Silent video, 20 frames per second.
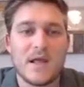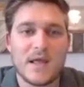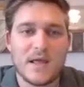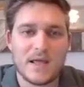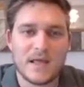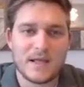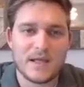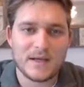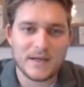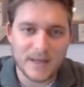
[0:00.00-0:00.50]

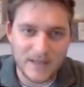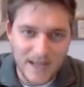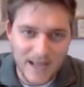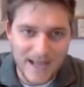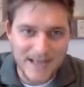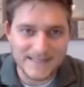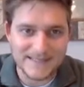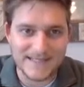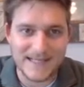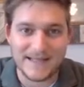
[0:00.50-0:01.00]
and it
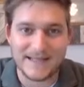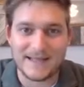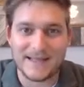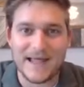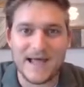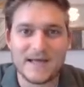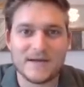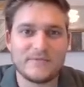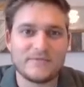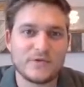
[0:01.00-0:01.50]
has a
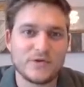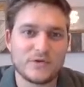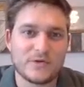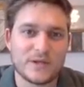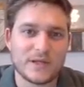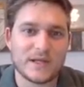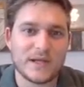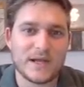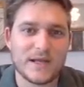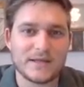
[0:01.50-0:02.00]
lot of
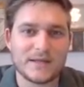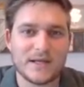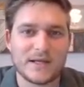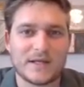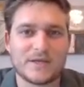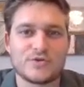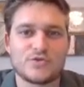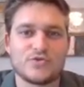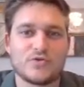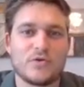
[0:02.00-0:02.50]
nuclei
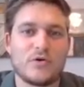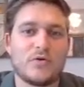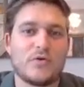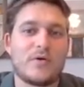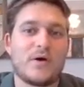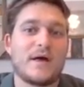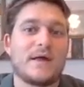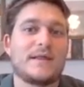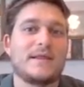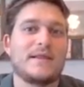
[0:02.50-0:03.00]
that
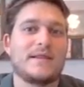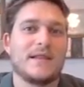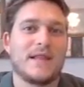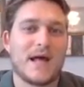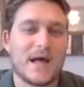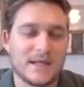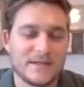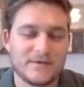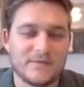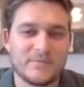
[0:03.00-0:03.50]
control a
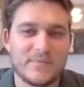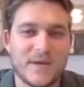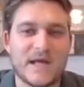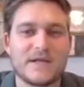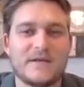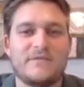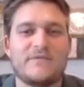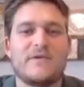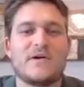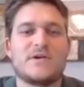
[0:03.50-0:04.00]
lot of
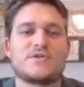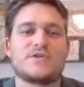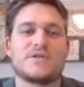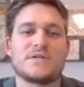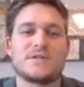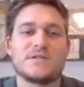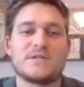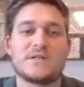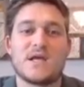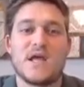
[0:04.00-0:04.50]
body
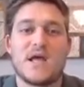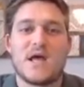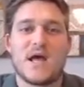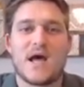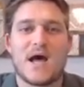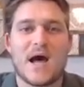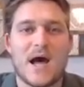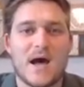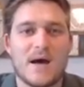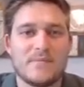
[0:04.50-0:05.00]
functions.
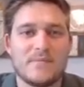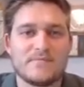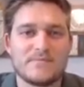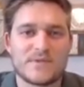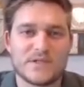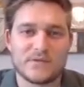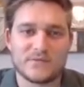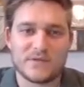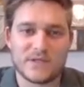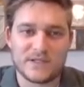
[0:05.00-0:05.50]

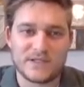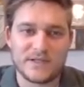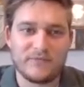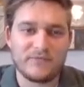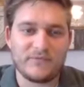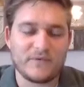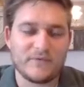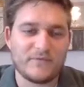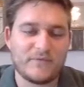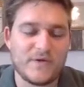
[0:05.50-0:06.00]
So the
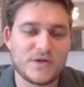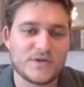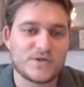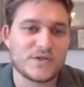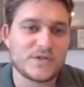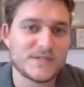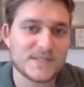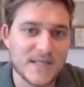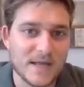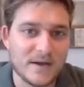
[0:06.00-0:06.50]
different
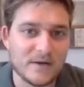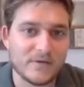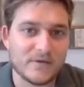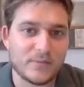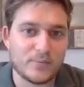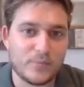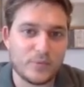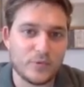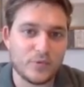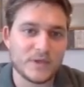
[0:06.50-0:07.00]
functions that are
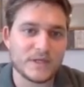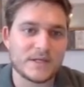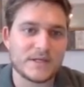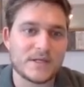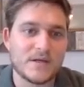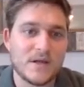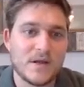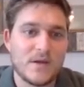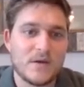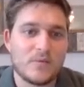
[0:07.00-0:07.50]

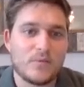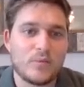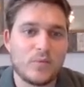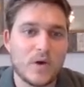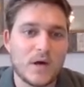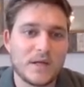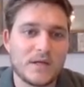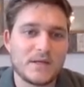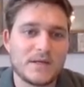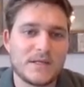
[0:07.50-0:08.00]
important:
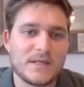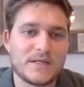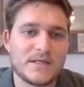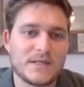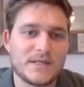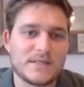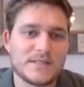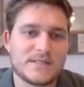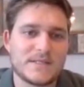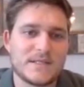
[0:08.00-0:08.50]
one,
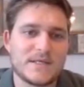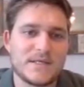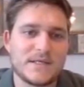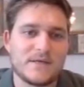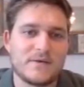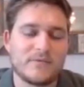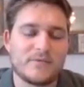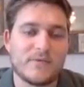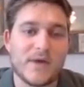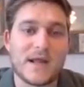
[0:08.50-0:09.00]
it is
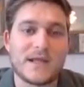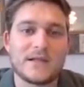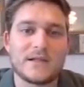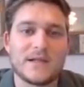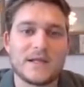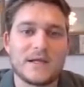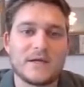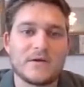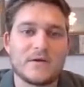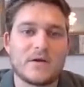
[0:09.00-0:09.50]
the
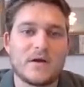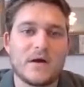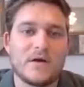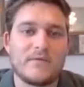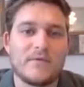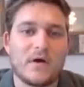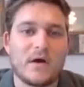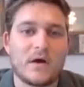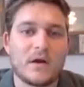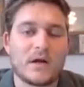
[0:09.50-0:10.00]
regulator
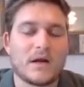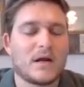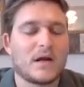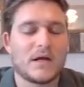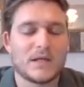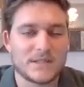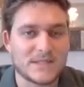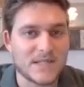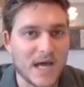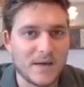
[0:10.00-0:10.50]
of
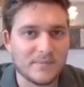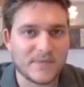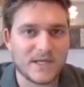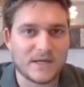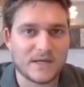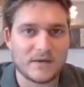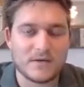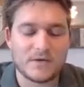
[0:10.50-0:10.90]
our autonomic